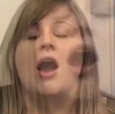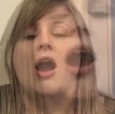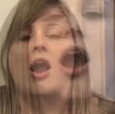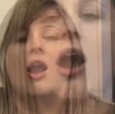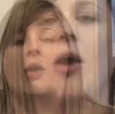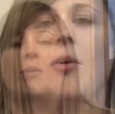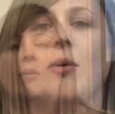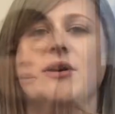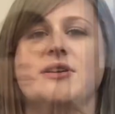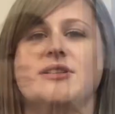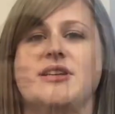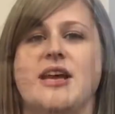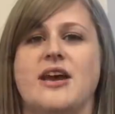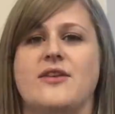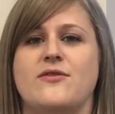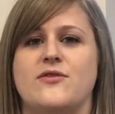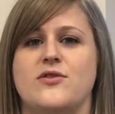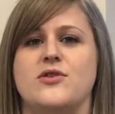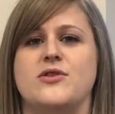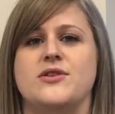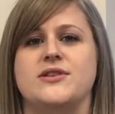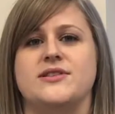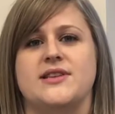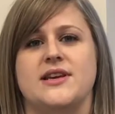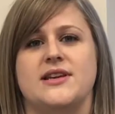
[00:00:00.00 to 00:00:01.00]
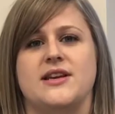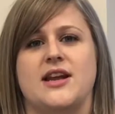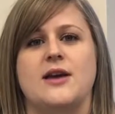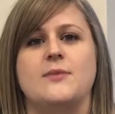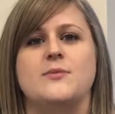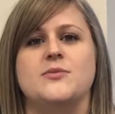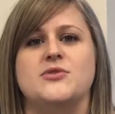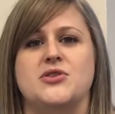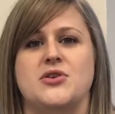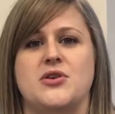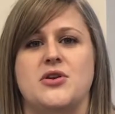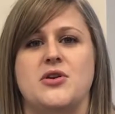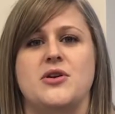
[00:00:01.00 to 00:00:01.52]
I want to have you set
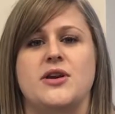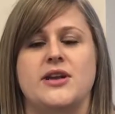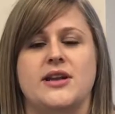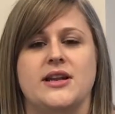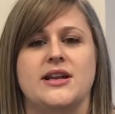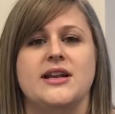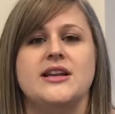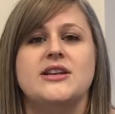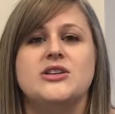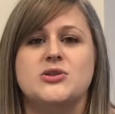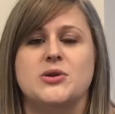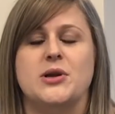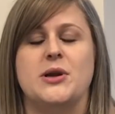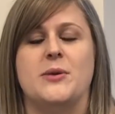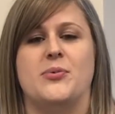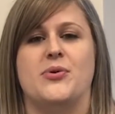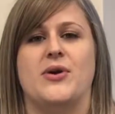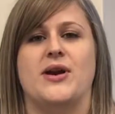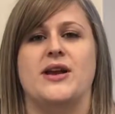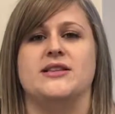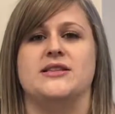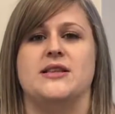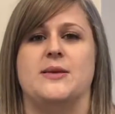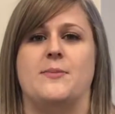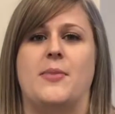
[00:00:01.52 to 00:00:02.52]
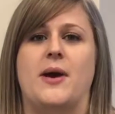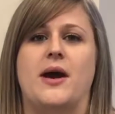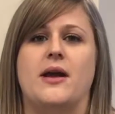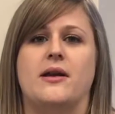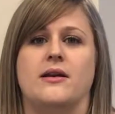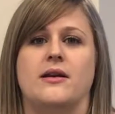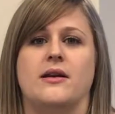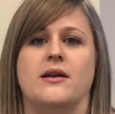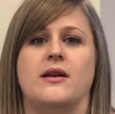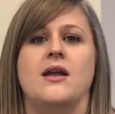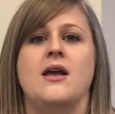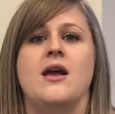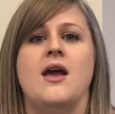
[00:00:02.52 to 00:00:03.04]
up so you can literally press the
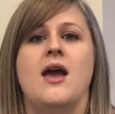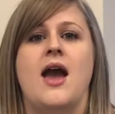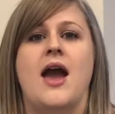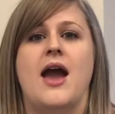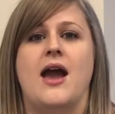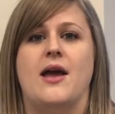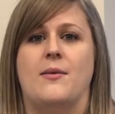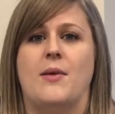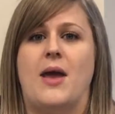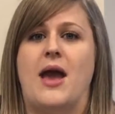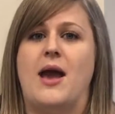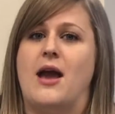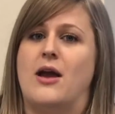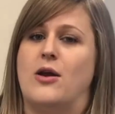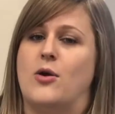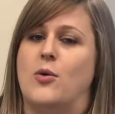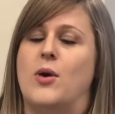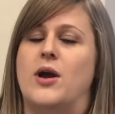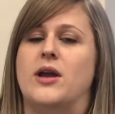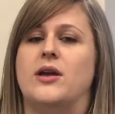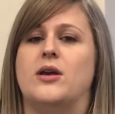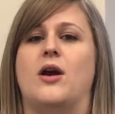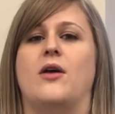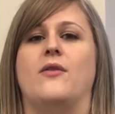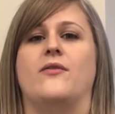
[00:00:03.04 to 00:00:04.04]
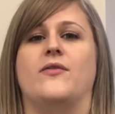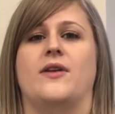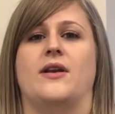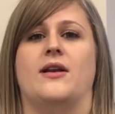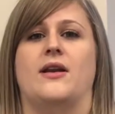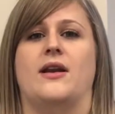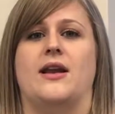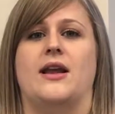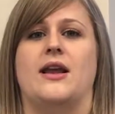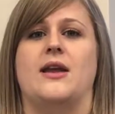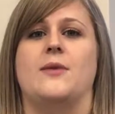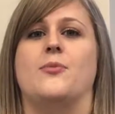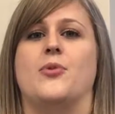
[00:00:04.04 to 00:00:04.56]
button and quite
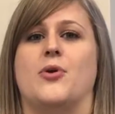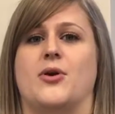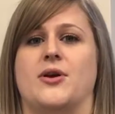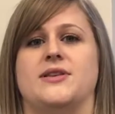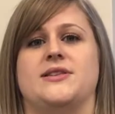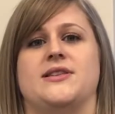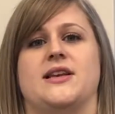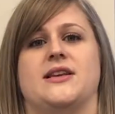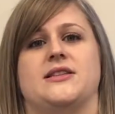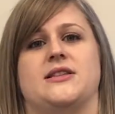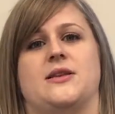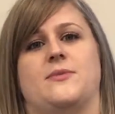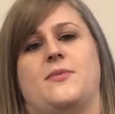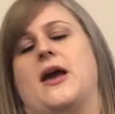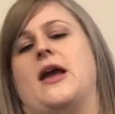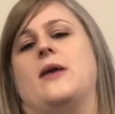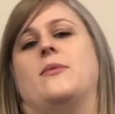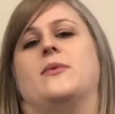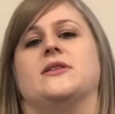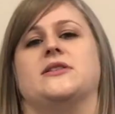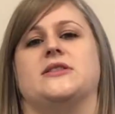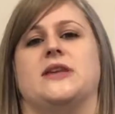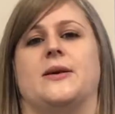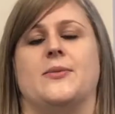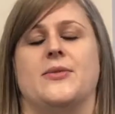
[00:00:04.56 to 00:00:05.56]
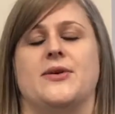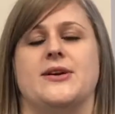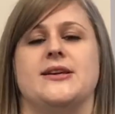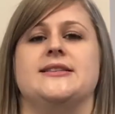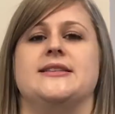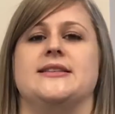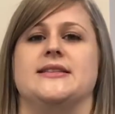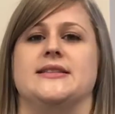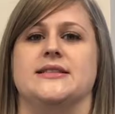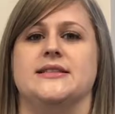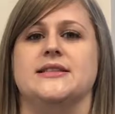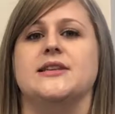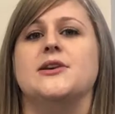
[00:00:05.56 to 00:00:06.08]
confidently process the payment summaries
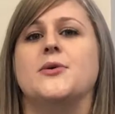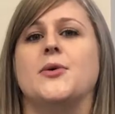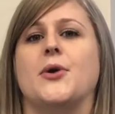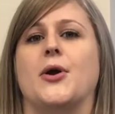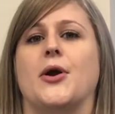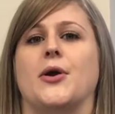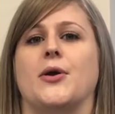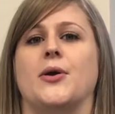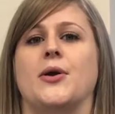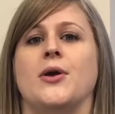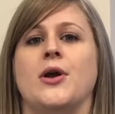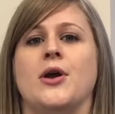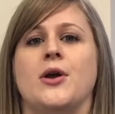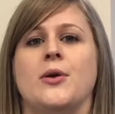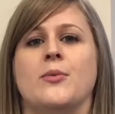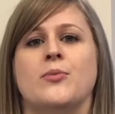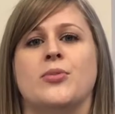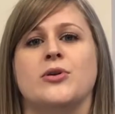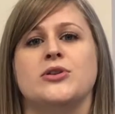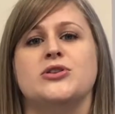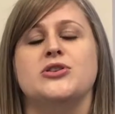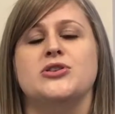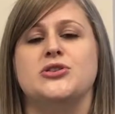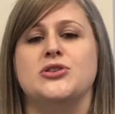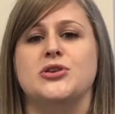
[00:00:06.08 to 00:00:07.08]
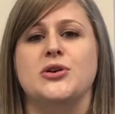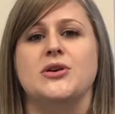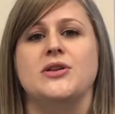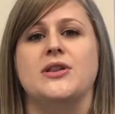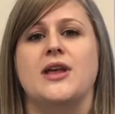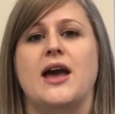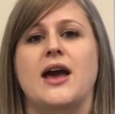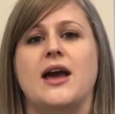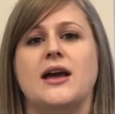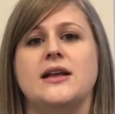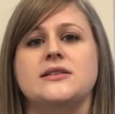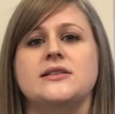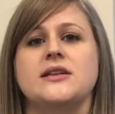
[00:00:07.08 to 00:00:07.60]
in Xero. But to do
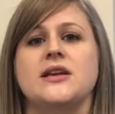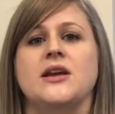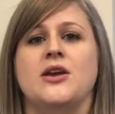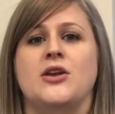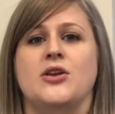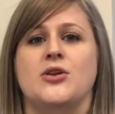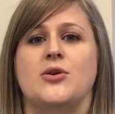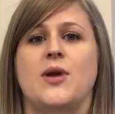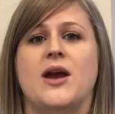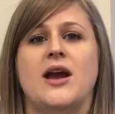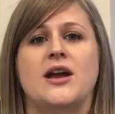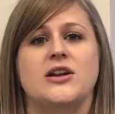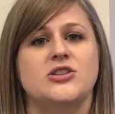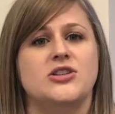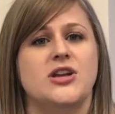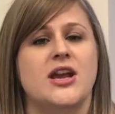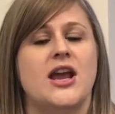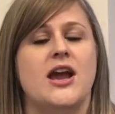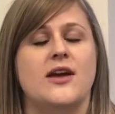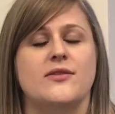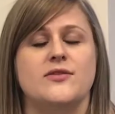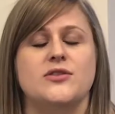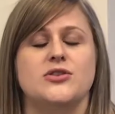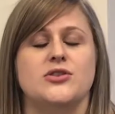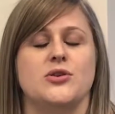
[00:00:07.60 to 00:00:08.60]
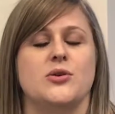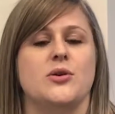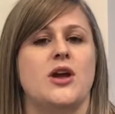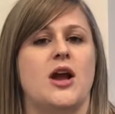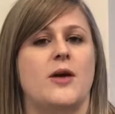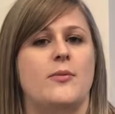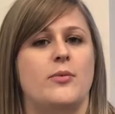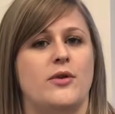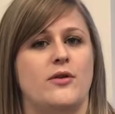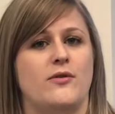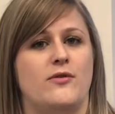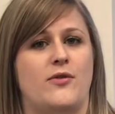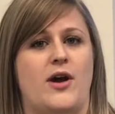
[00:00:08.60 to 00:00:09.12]
that, you actually have to do a
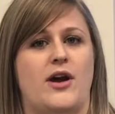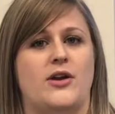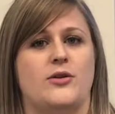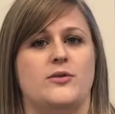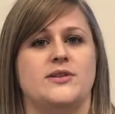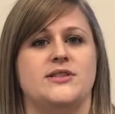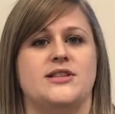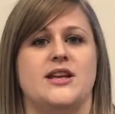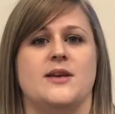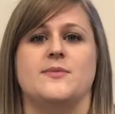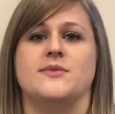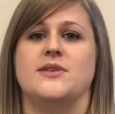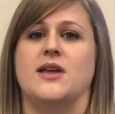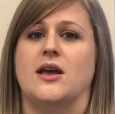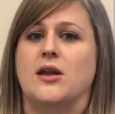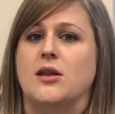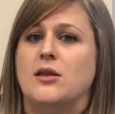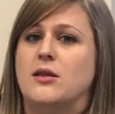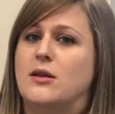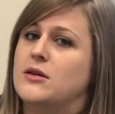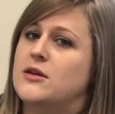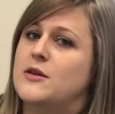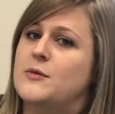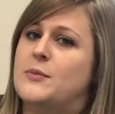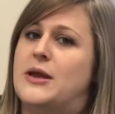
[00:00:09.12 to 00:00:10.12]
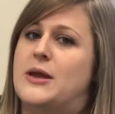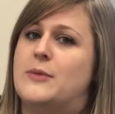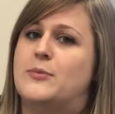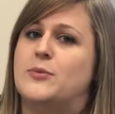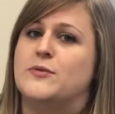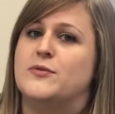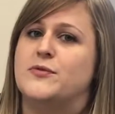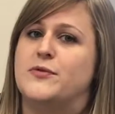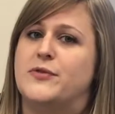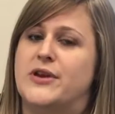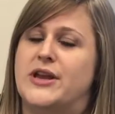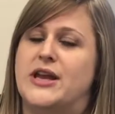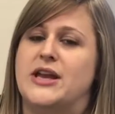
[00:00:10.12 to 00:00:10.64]
couple of vital steps that a lot of people
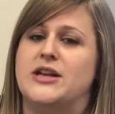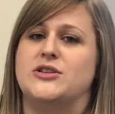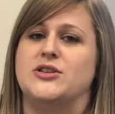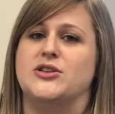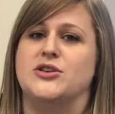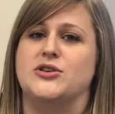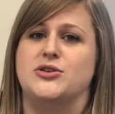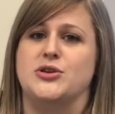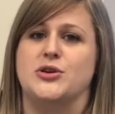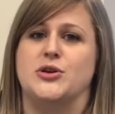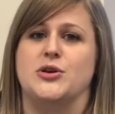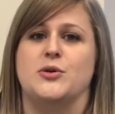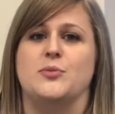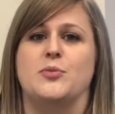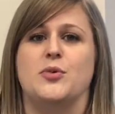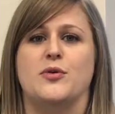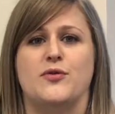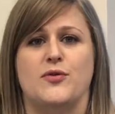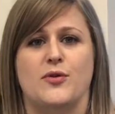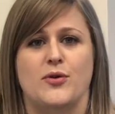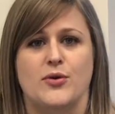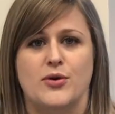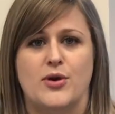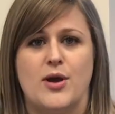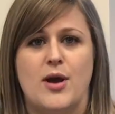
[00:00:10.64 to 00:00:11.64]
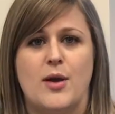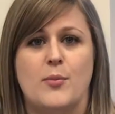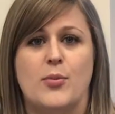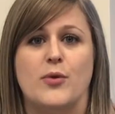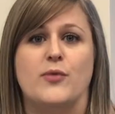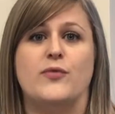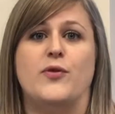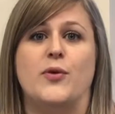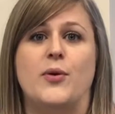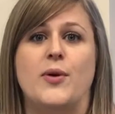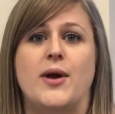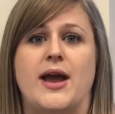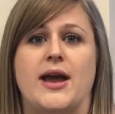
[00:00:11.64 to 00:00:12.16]
forget to do
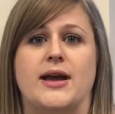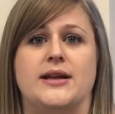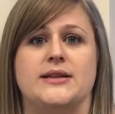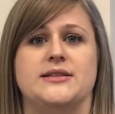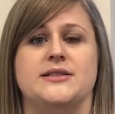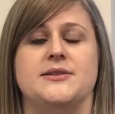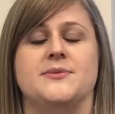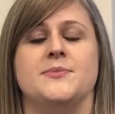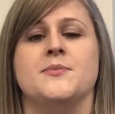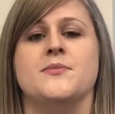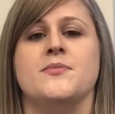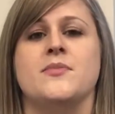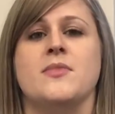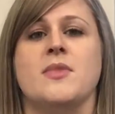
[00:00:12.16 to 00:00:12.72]
beforehand.